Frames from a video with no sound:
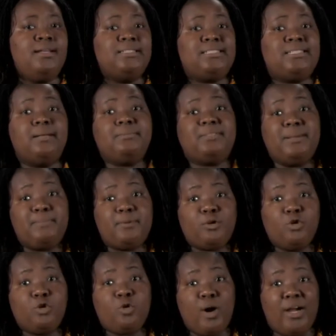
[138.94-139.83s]
Some
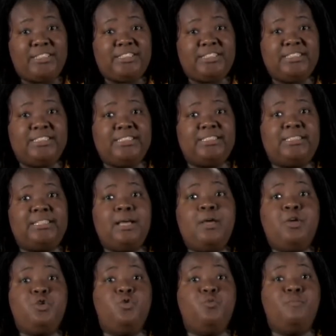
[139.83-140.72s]
typical questions
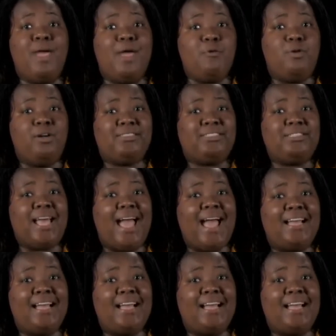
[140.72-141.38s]
you may want to